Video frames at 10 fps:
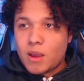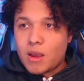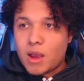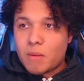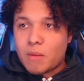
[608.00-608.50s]

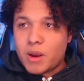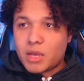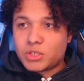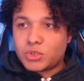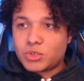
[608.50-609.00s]
I'm
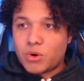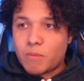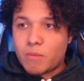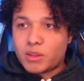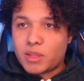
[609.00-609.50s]
not sure
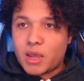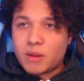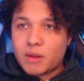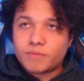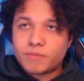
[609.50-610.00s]
about that.
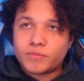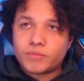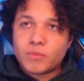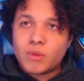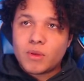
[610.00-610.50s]

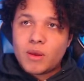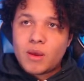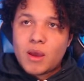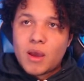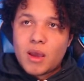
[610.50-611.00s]

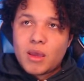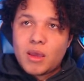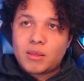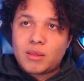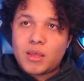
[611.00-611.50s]

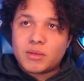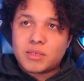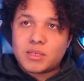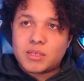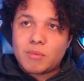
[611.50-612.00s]
It didn't
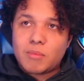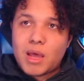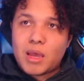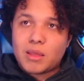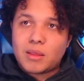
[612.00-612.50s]
seem
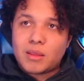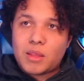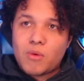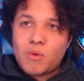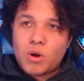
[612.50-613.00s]
like
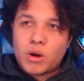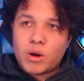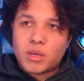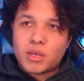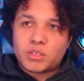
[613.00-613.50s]
they were
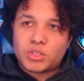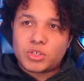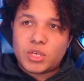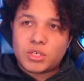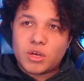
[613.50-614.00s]

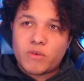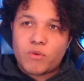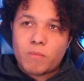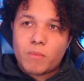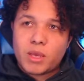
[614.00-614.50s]
exchanging
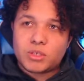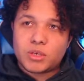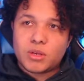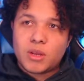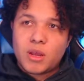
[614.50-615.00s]

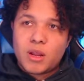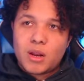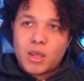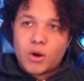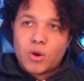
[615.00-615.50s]
information,
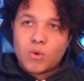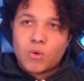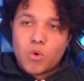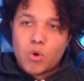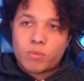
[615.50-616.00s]
let alone
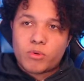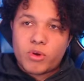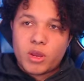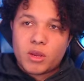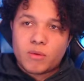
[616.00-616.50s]

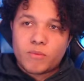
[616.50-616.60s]
cooperating.